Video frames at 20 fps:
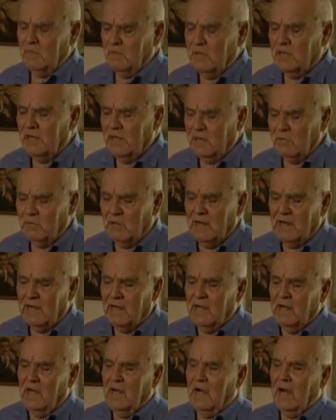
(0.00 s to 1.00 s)
But
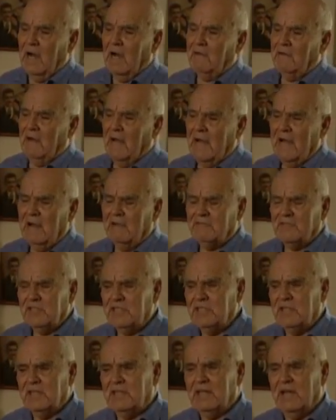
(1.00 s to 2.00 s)
anyway, I have
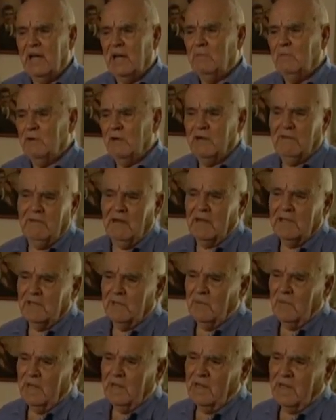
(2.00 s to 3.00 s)
seen the time whenever I'd
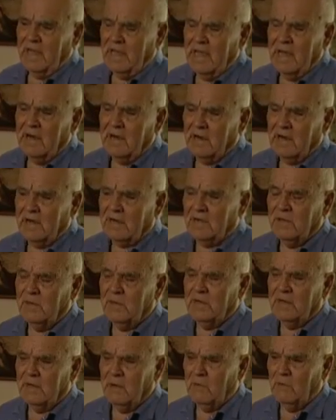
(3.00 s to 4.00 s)
go in here and I'd go
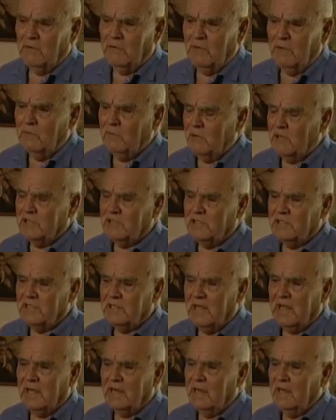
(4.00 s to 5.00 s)
in the room where she's
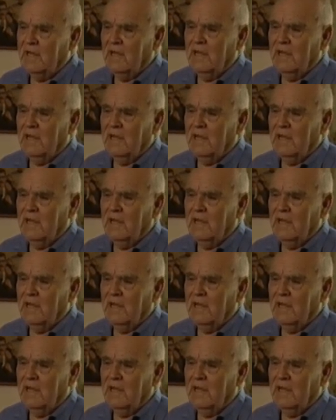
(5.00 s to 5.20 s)
at